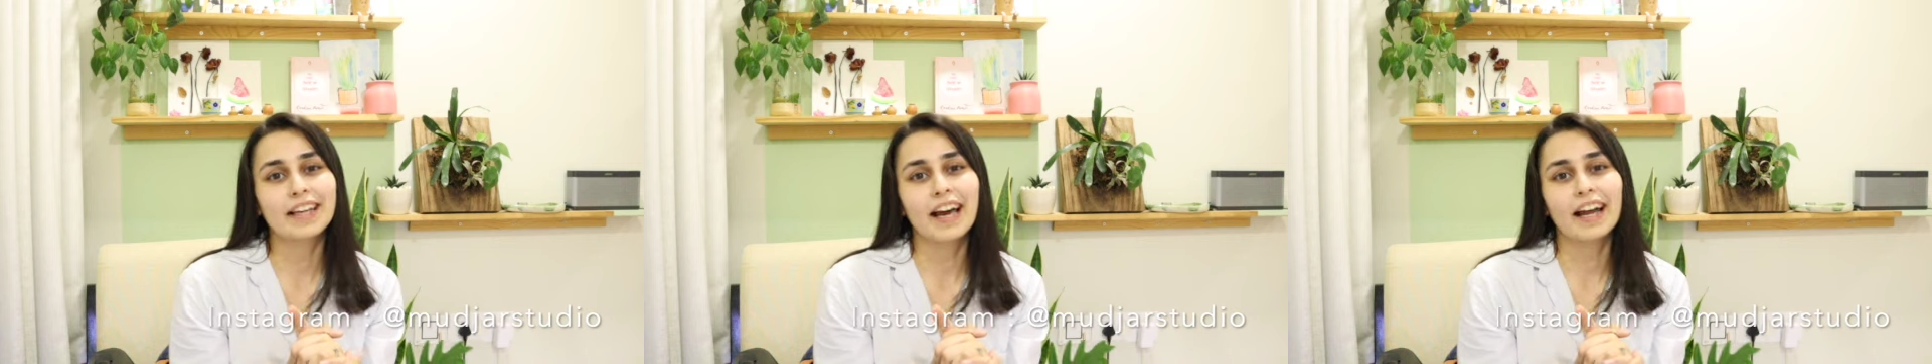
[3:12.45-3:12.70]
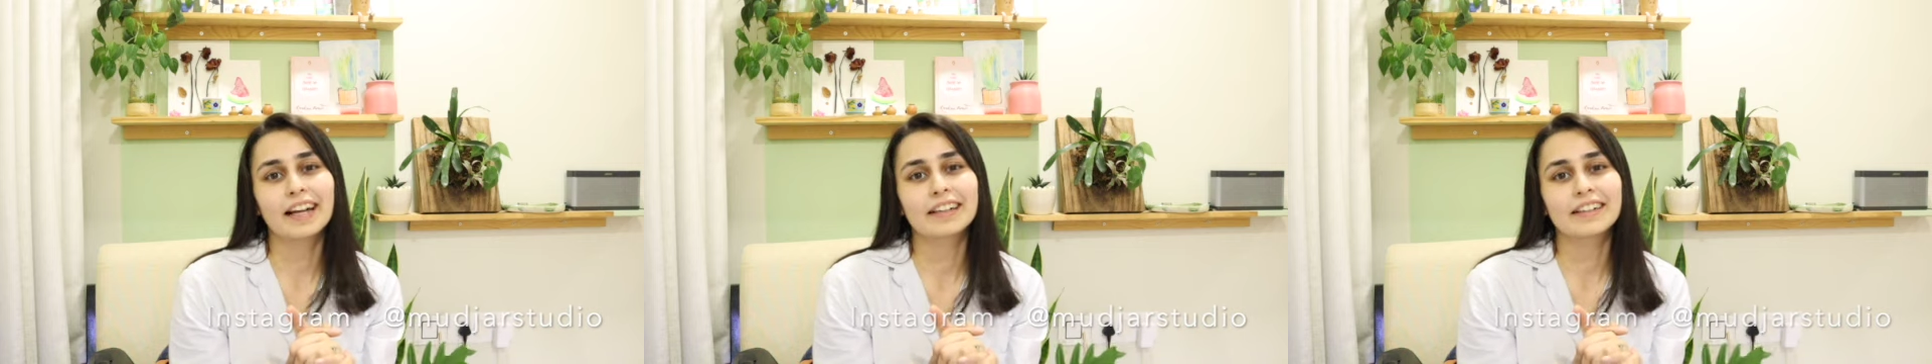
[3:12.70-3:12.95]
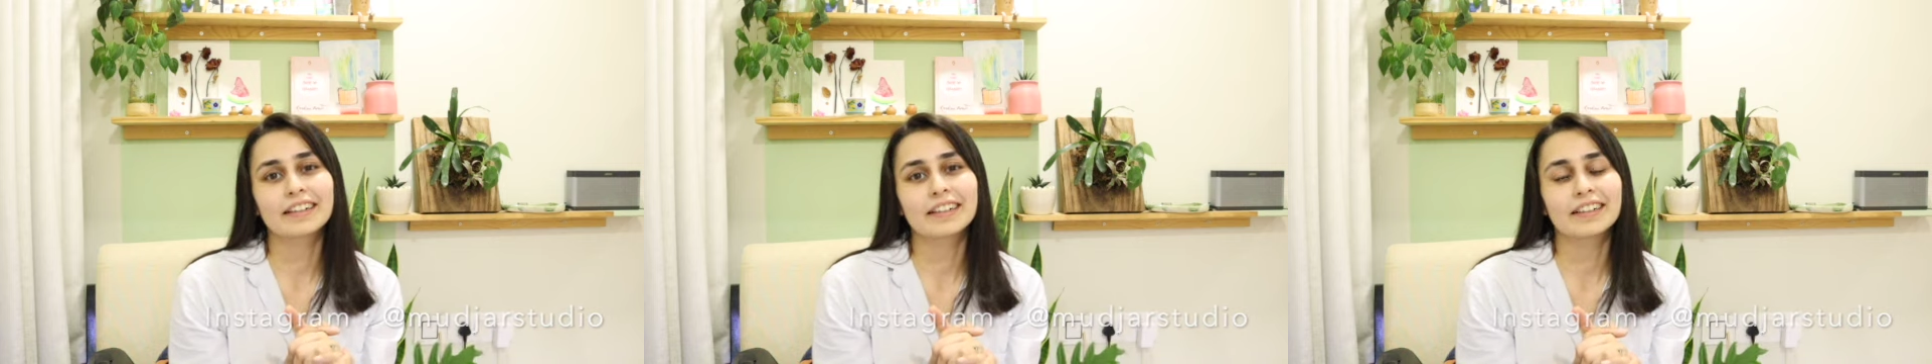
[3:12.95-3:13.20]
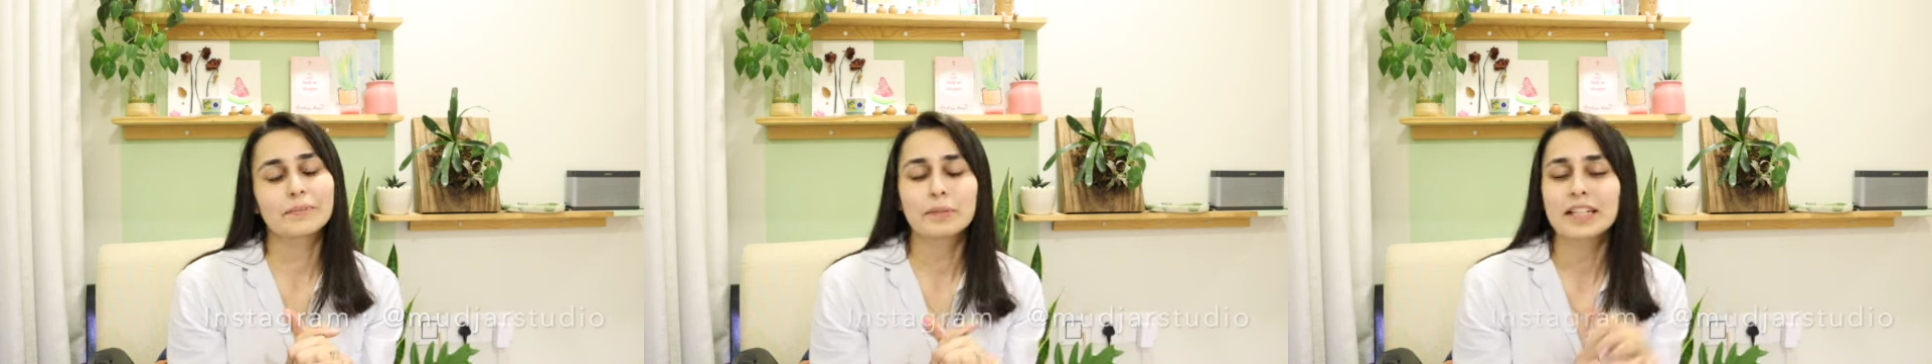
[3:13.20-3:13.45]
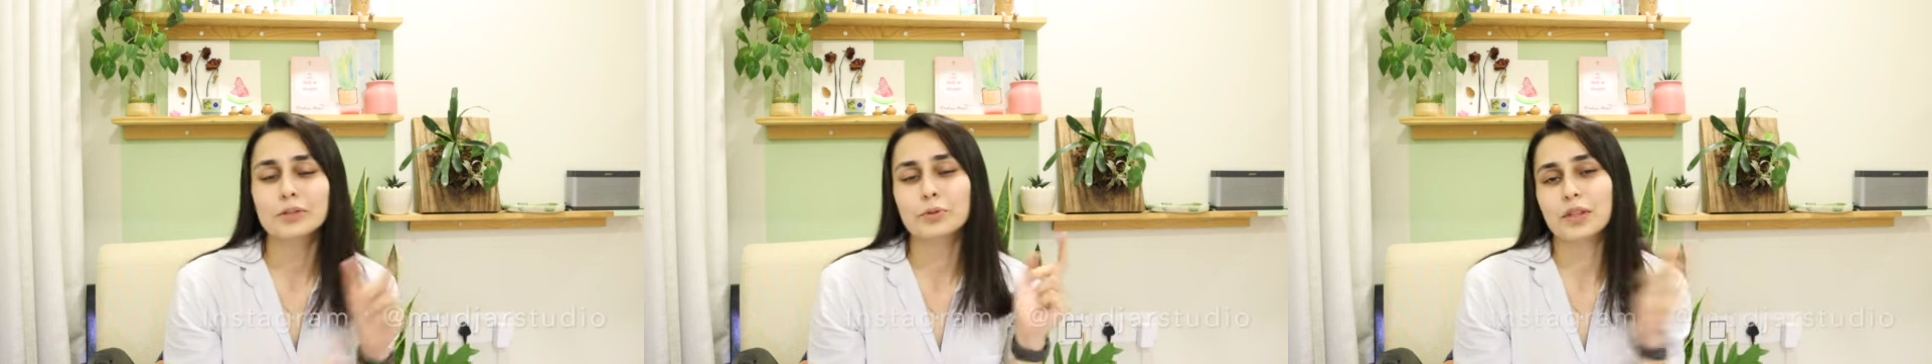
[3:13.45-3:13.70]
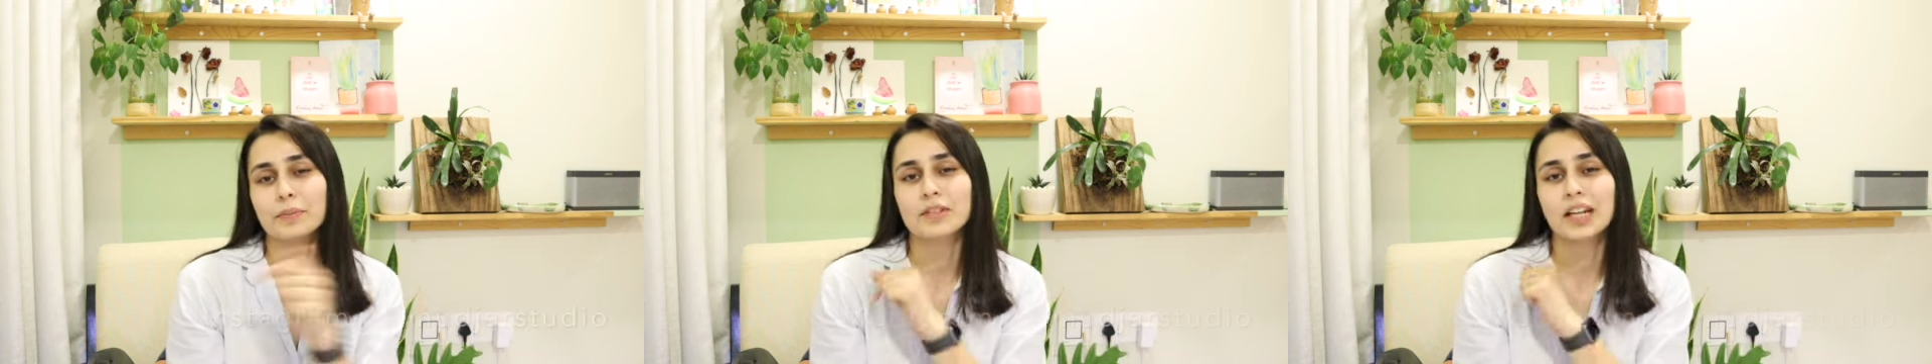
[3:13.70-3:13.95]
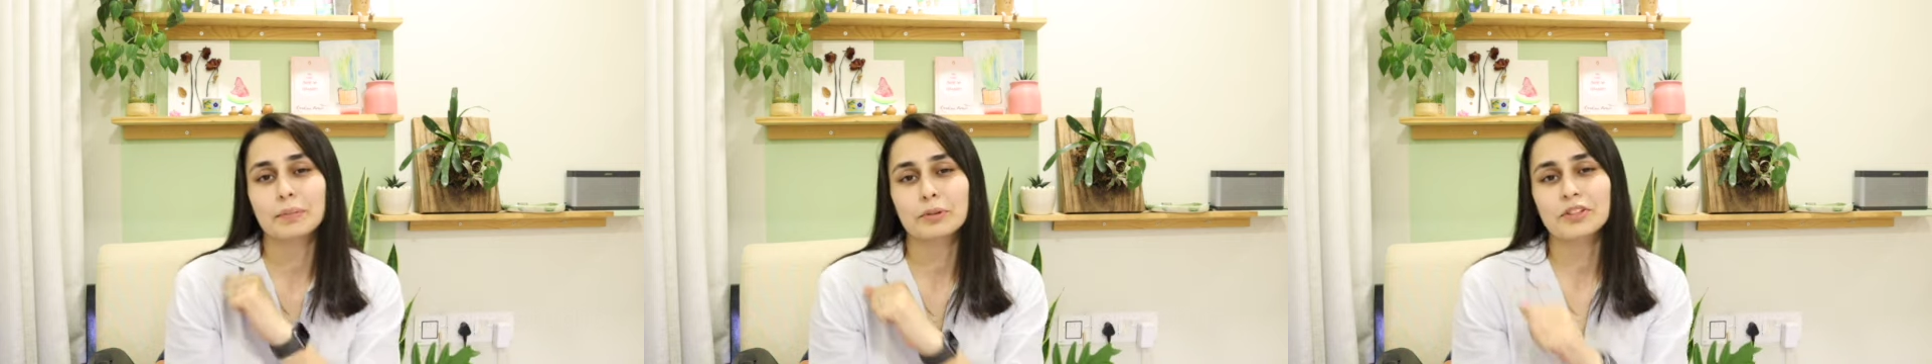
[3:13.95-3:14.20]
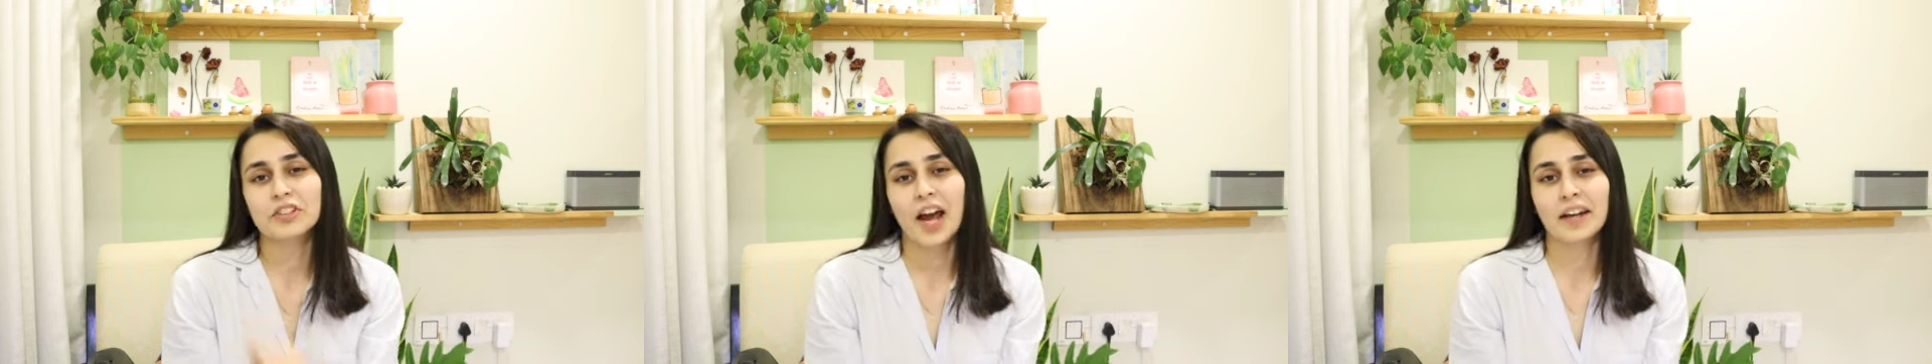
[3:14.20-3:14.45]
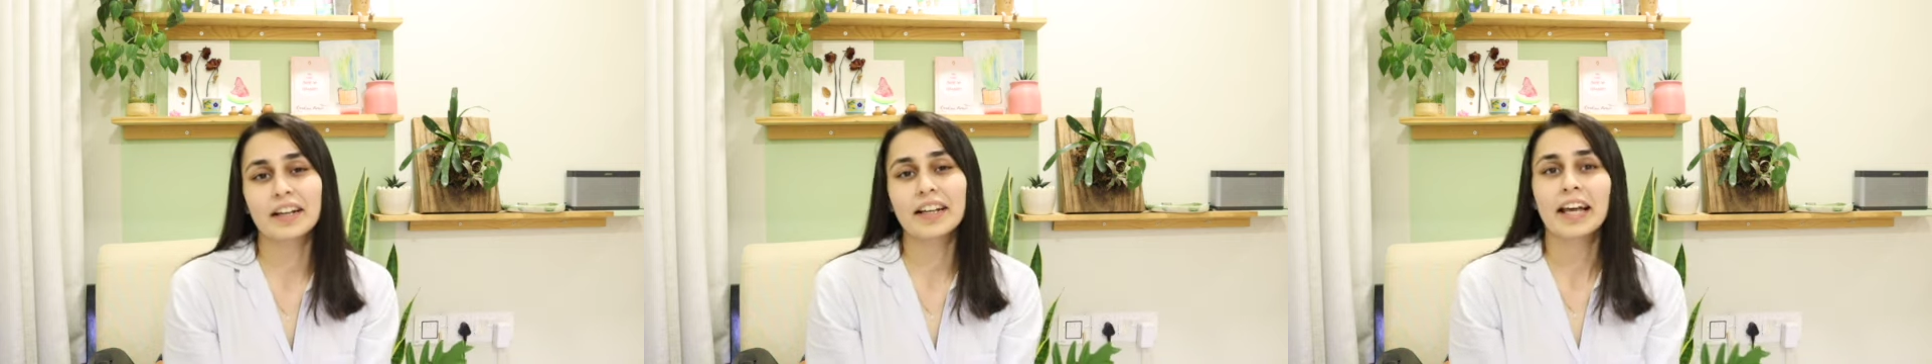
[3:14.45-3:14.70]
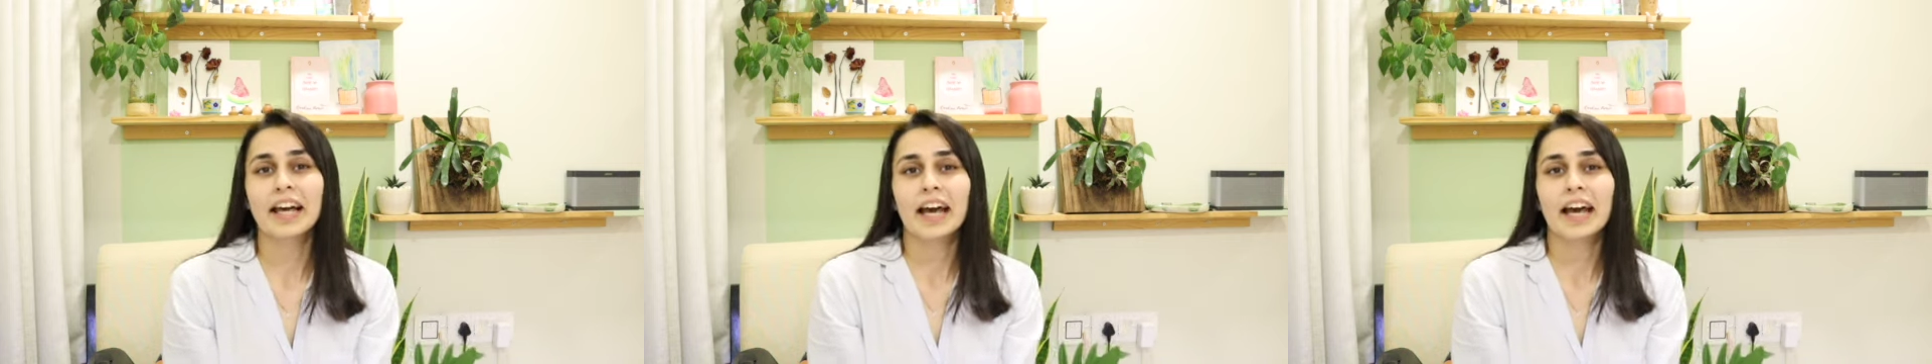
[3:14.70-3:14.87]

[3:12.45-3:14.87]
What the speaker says: and please do subscribe to the channel,